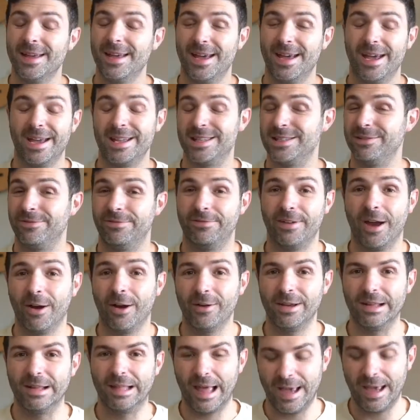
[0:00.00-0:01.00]
It's
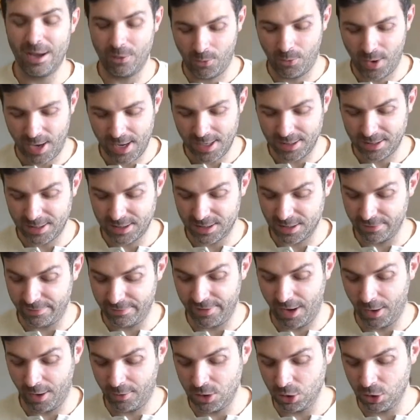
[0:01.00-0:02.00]
very lightweight. It's a
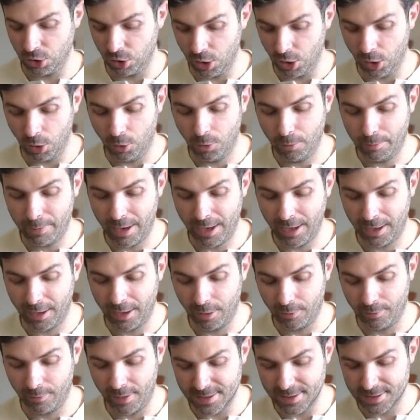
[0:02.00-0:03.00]
very low main air
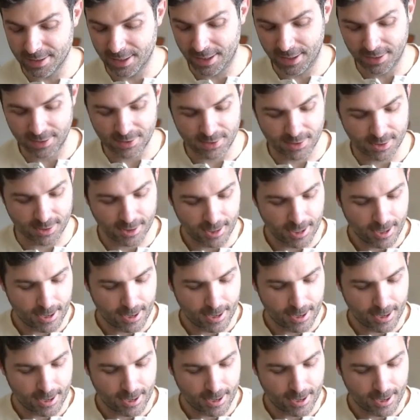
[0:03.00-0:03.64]
resonance.